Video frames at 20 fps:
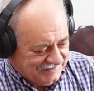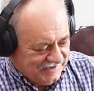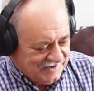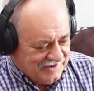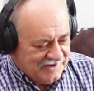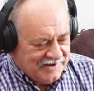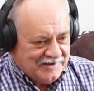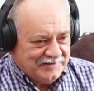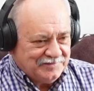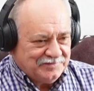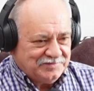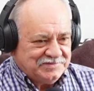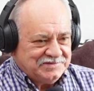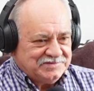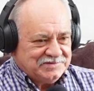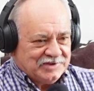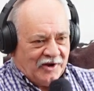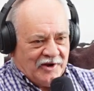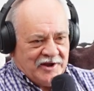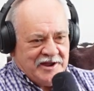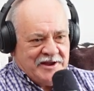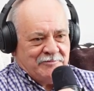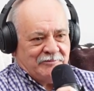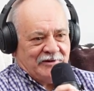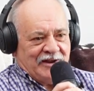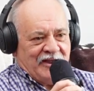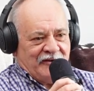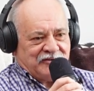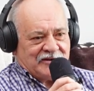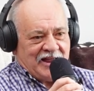I get it though. I even
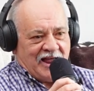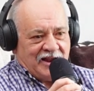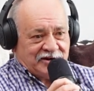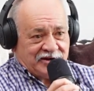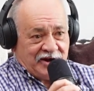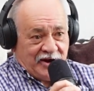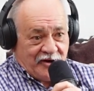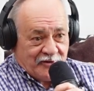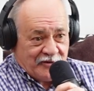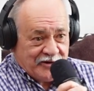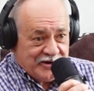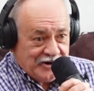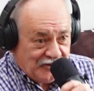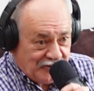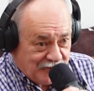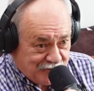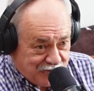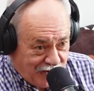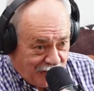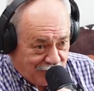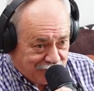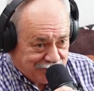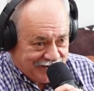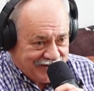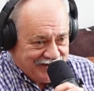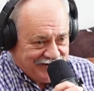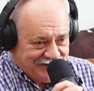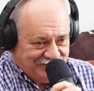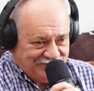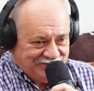left Ontario
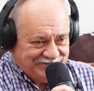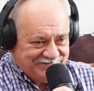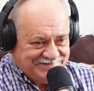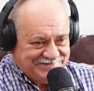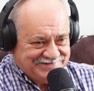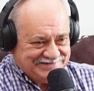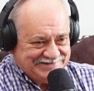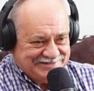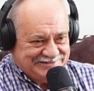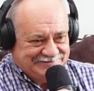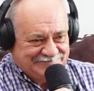abruptly. Yeah.